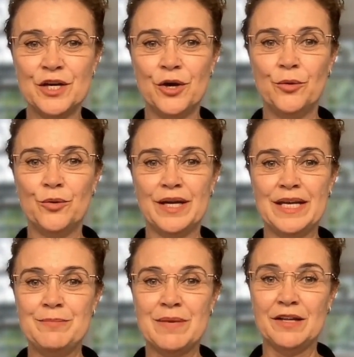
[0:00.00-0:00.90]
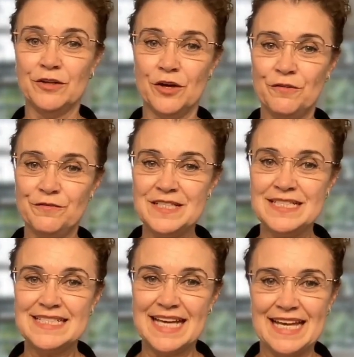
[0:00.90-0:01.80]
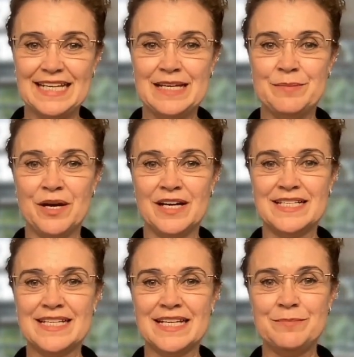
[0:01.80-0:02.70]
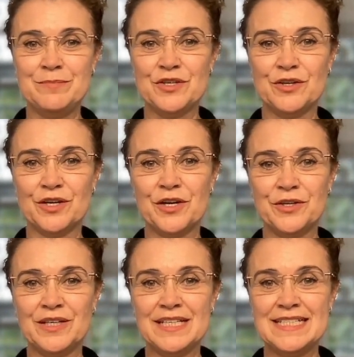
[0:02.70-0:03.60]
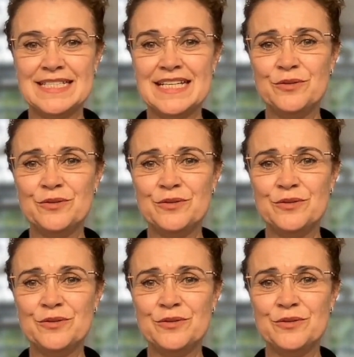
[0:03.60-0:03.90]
or email office@miteam.co.nz,